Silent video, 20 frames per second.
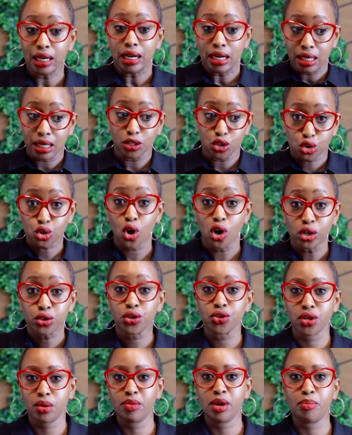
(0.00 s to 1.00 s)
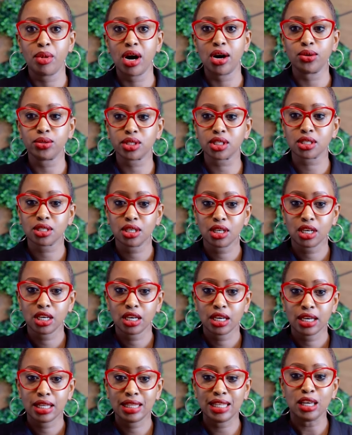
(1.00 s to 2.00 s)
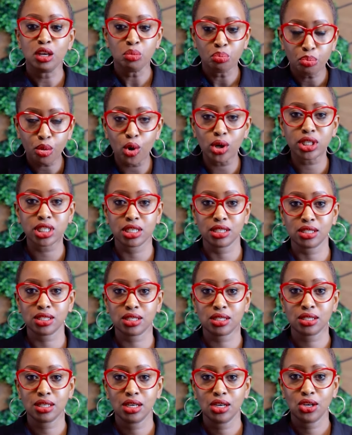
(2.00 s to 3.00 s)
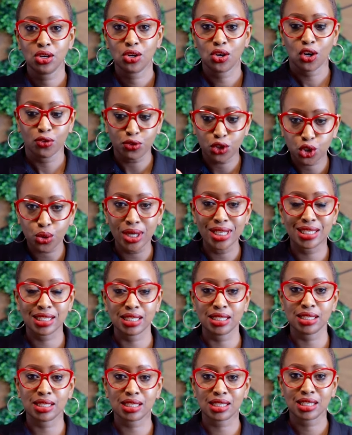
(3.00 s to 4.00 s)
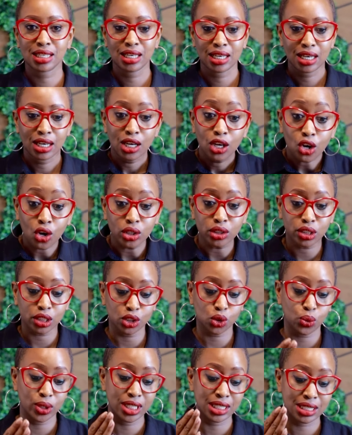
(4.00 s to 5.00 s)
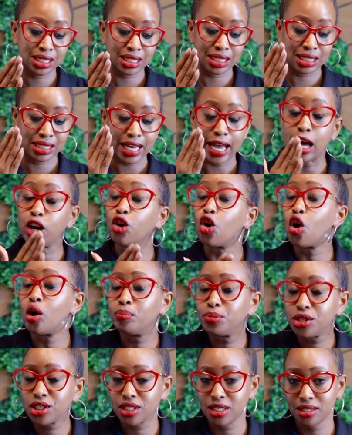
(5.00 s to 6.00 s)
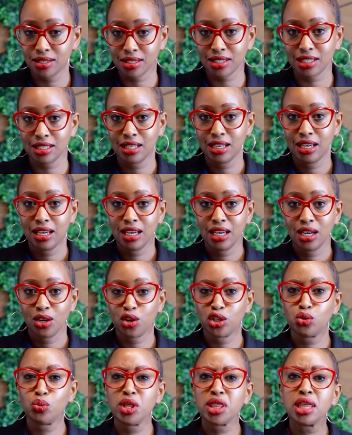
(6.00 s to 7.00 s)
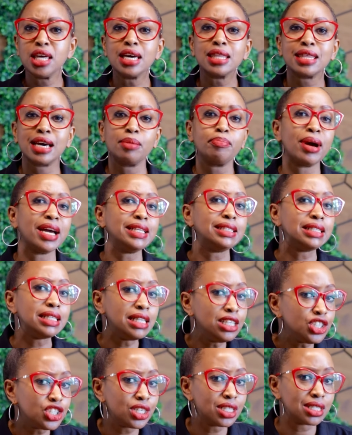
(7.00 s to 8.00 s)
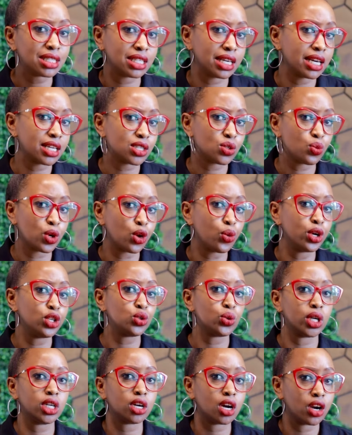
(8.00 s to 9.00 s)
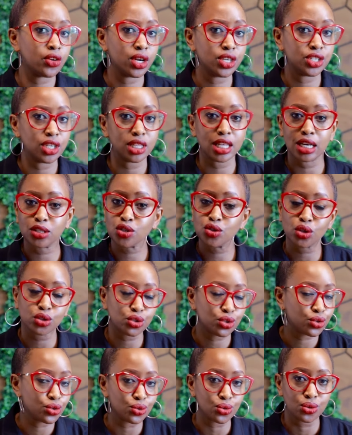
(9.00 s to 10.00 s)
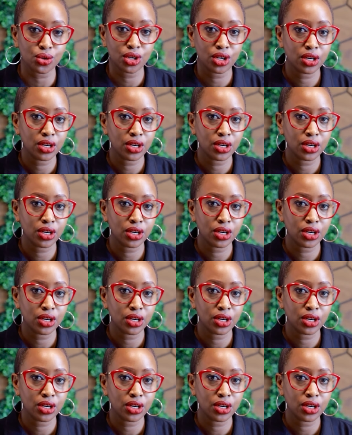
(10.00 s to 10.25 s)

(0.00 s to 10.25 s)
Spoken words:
let's talk to them about the importance of choices, consequences, and options. Because we think that by teaching sex, we're going to encourage it. That's not true.